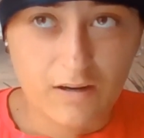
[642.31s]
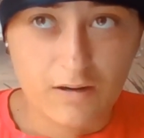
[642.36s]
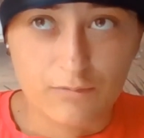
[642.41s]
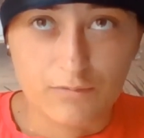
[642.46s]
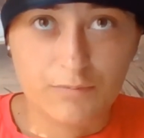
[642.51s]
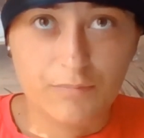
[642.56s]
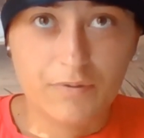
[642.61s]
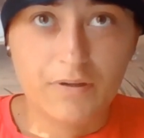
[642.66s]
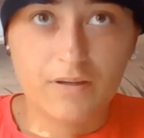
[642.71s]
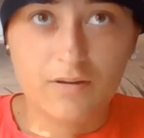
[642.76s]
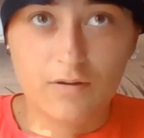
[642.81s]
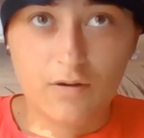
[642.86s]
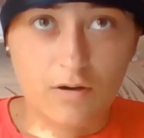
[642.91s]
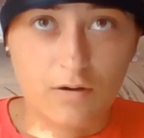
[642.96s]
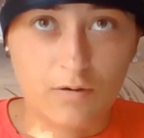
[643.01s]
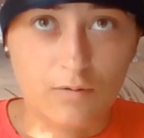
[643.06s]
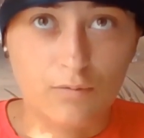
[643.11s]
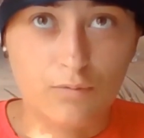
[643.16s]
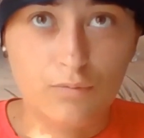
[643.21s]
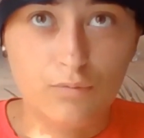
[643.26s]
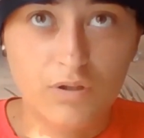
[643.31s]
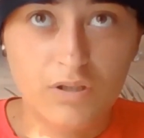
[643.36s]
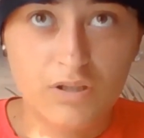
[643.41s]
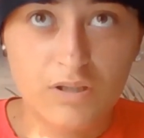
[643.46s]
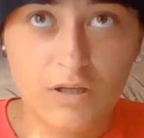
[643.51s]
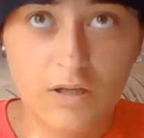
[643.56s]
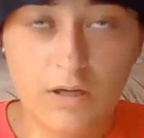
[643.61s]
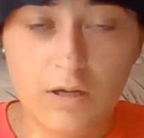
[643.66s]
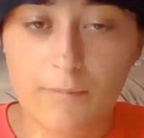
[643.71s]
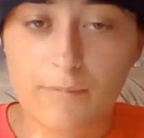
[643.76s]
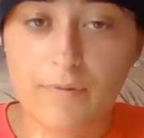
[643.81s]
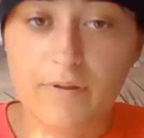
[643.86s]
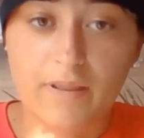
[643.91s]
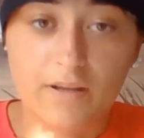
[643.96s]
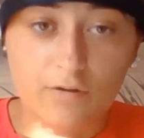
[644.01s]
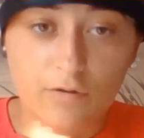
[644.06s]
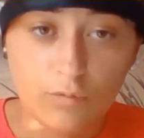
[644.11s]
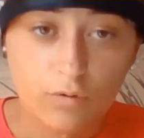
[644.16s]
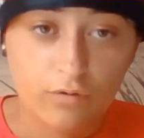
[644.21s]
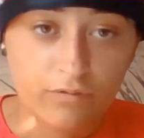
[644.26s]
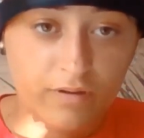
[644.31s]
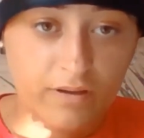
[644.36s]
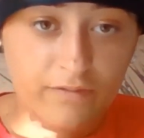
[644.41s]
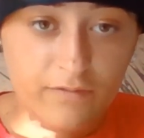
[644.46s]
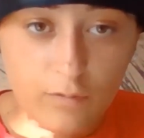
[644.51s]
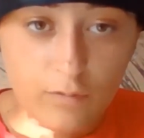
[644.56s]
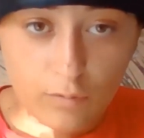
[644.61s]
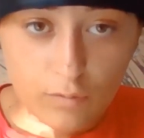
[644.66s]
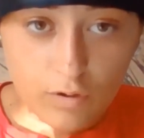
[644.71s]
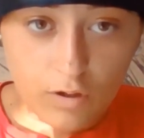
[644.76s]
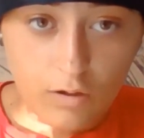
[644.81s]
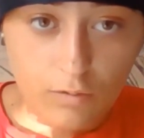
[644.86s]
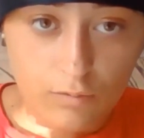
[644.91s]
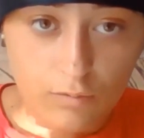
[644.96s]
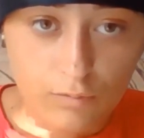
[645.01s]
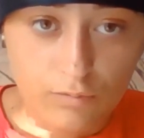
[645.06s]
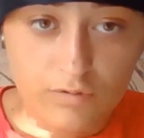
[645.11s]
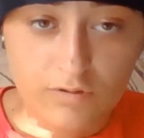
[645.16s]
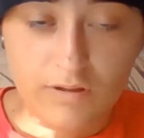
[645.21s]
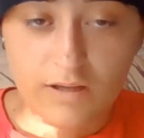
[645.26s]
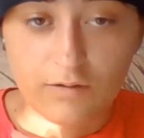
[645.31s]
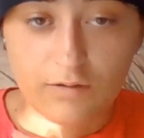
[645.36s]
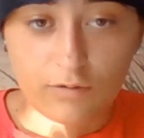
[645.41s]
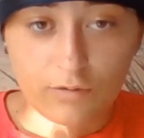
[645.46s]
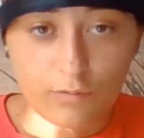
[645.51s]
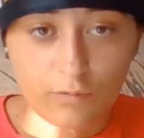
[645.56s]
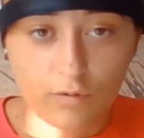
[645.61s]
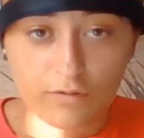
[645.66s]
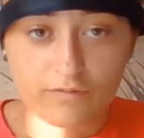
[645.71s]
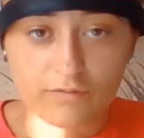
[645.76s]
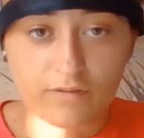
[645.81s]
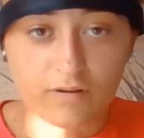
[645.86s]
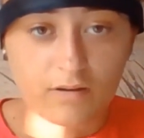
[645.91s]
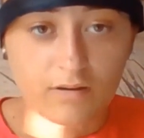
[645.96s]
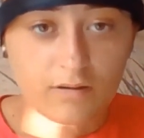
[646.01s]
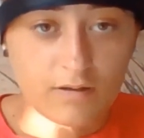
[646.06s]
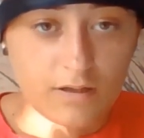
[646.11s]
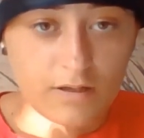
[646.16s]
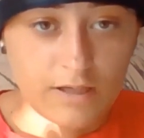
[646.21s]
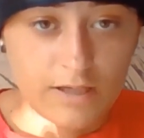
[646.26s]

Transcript: I was a bit cold, but they do offer, if you're cold, they do offer